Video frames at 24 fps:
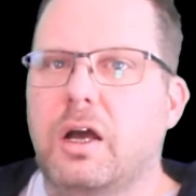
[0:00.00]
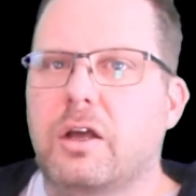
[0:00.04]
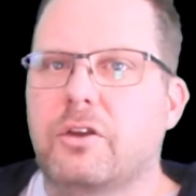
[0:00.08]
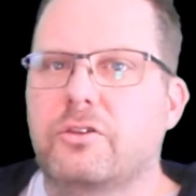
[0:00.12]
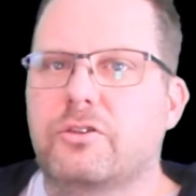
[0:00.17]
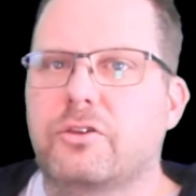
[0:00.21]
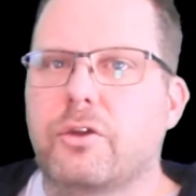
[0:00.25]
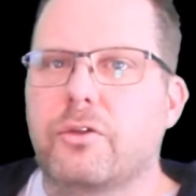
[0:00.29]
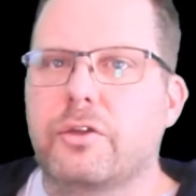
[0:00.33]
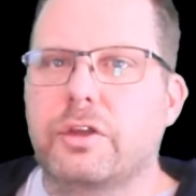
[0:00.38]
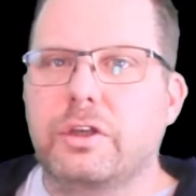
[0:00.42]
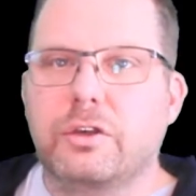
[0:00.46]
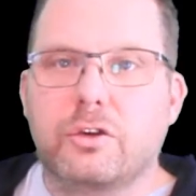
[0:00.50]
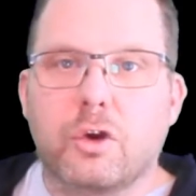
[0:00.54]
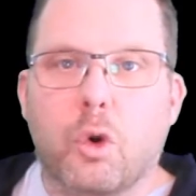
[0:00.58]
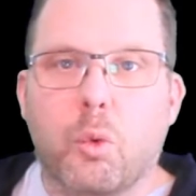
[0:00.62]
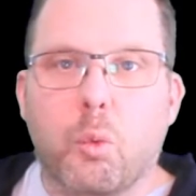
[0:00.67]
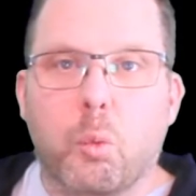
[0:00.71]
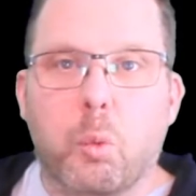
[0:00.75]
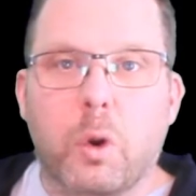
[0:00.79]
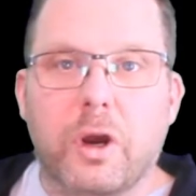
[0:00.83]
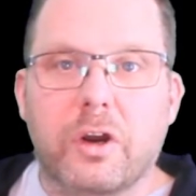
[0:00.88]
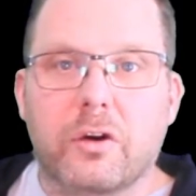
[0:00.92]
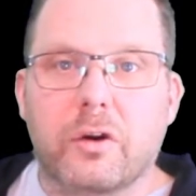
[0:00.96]
So that you
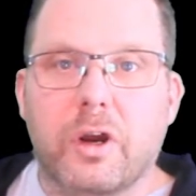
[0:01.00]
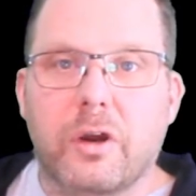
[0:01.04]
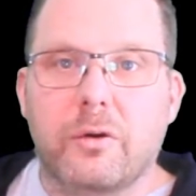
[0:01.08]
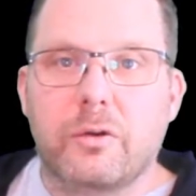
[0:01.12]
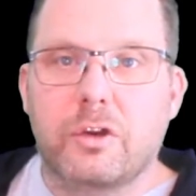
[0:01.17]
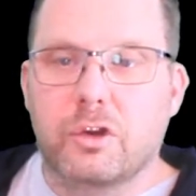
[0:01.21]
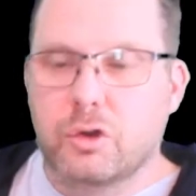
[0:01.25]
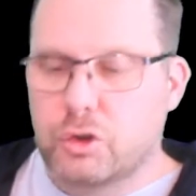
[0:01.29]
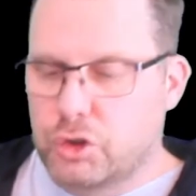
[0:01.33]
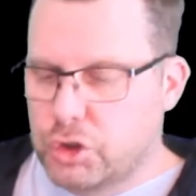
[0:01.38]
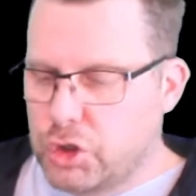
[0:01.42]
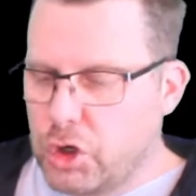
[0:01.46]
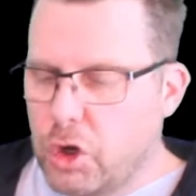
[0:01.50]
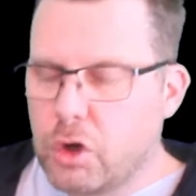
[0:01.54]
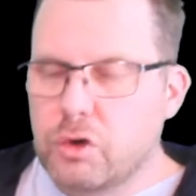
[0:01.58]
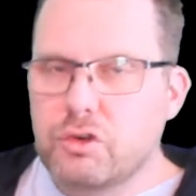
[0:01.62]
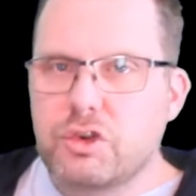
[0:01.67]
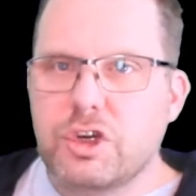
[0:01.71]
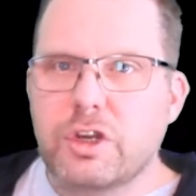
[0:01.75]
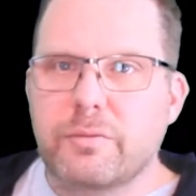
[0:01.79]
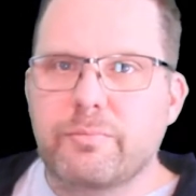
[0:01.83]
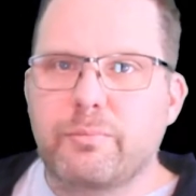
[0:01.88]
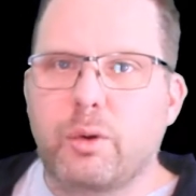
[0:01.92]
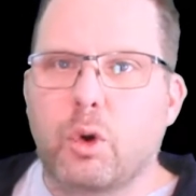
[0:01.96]
don't wear out your
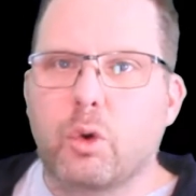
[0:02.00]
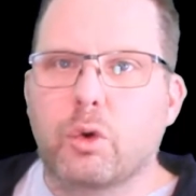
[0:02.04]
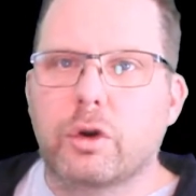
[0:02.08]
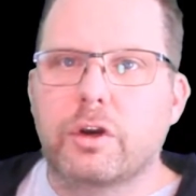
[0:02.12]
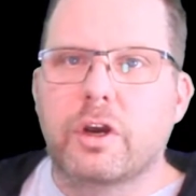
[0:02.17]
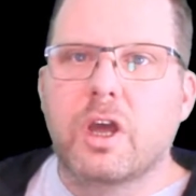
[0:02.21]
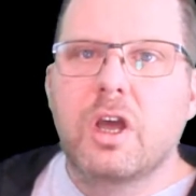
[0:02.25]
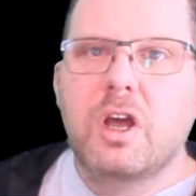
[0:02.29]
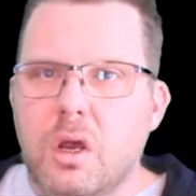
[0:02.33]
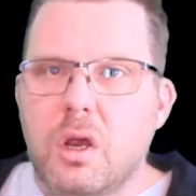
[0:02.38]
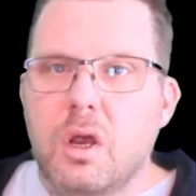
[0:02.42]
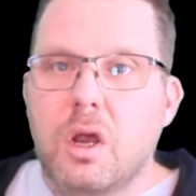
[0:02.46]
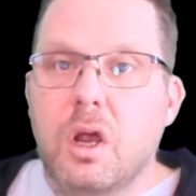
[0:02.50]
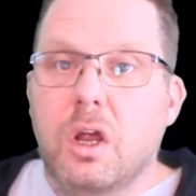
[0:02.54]
charging port.